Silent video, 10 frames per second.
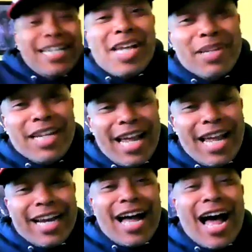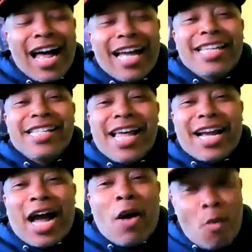something like
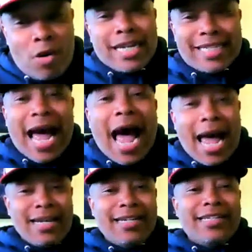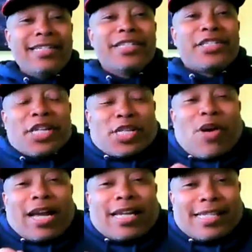I want to die just so
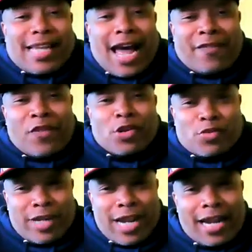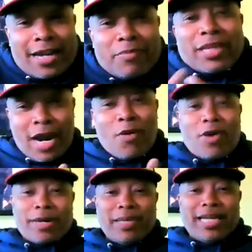I can see how folks react, but then I
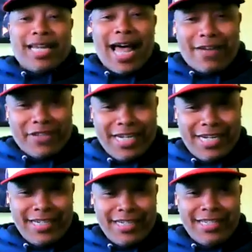want to be alive again.